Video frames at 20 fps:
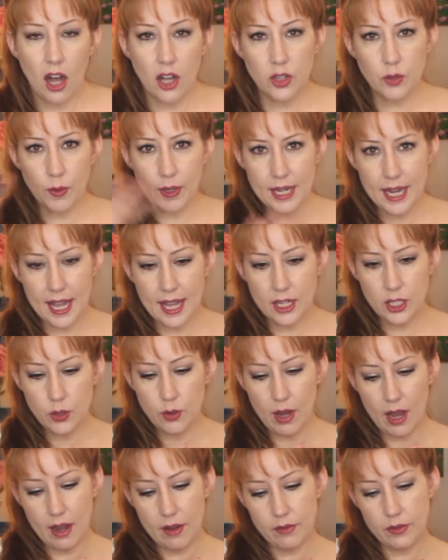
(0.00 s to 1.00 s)
On the one hand,
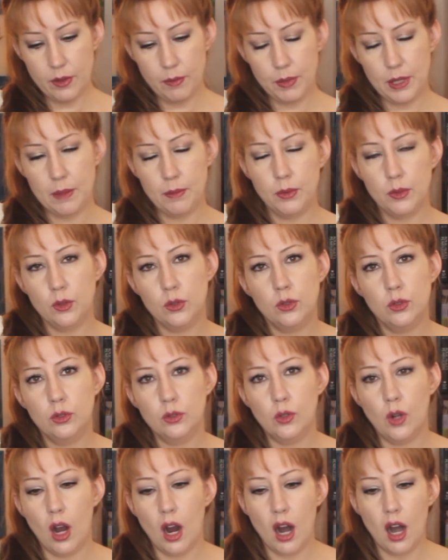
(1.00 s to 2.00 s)
you have the people
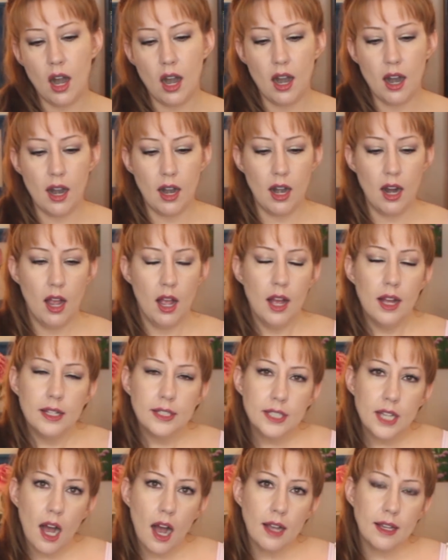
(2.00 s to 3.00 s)
who are
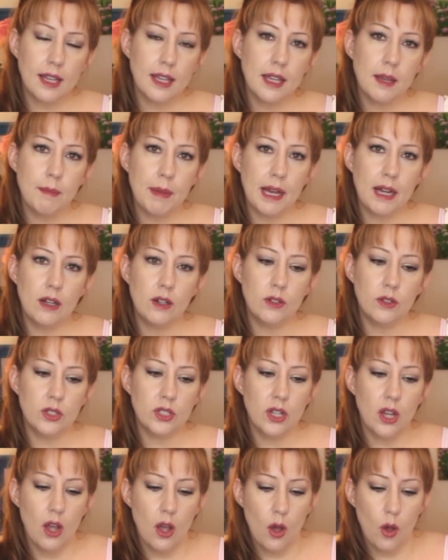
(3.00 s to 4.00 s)
talking
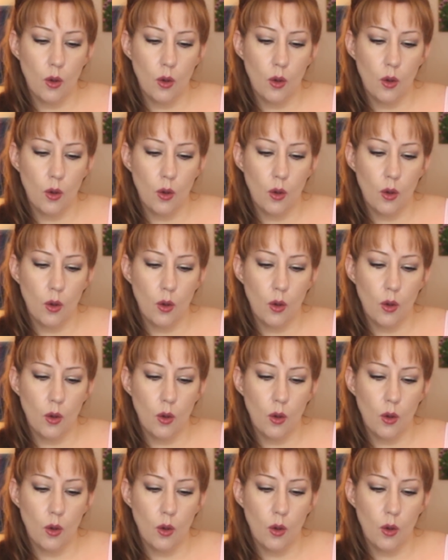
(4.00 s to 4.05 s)
about